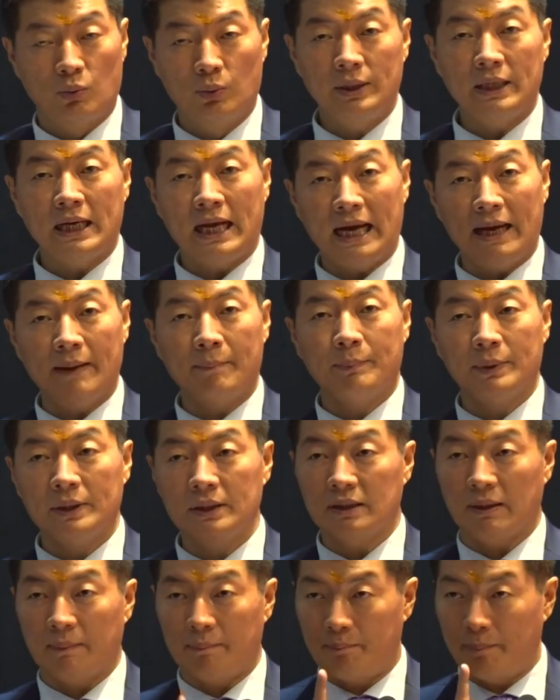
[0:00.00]
We have
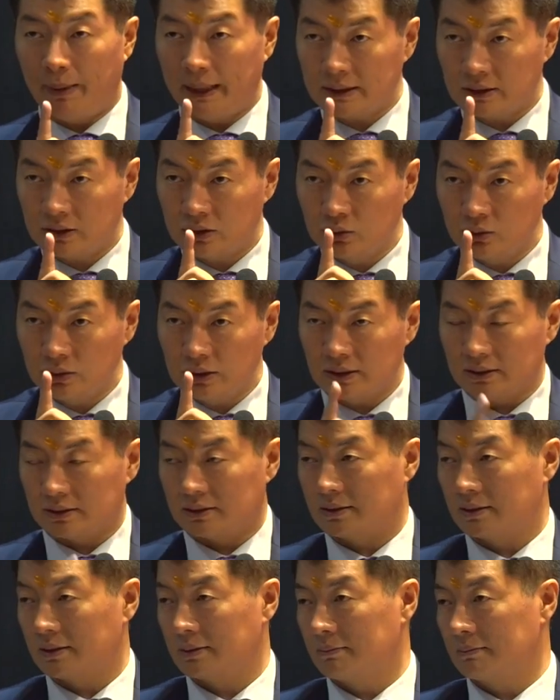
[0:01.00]
been the best
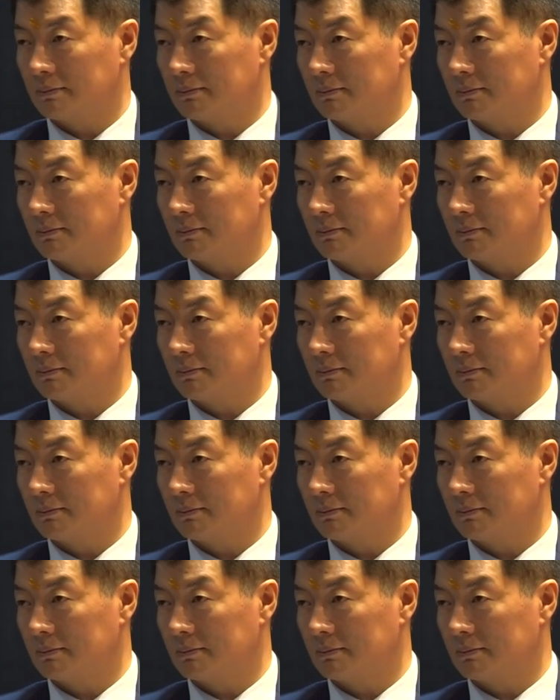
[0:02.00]
student